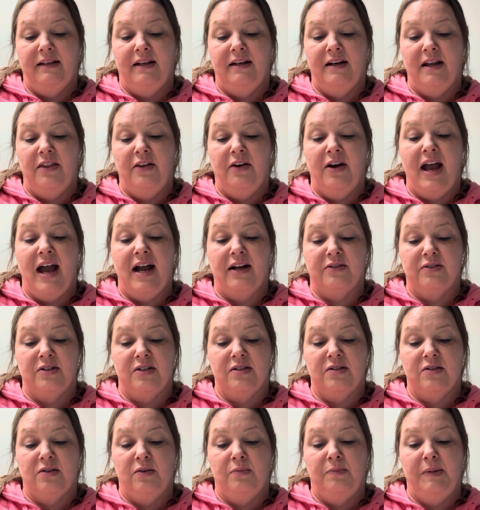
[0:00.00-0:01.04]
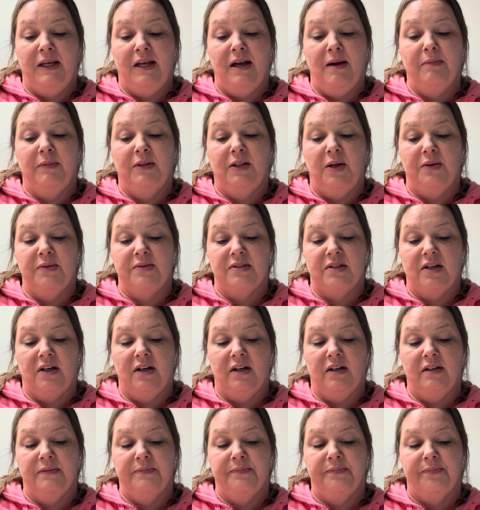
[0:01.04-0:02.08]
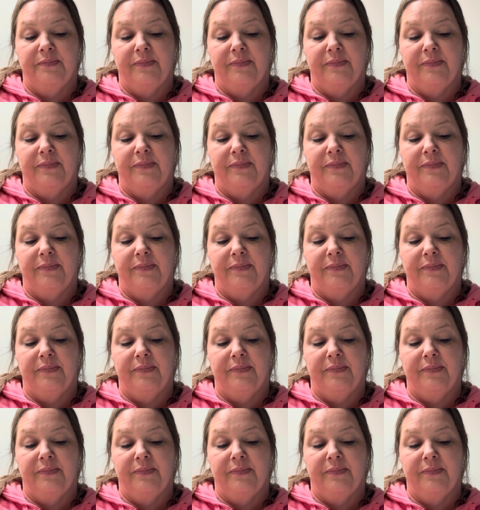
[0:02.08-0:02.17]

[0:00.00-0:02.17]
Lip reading: another actress who'd become close to her.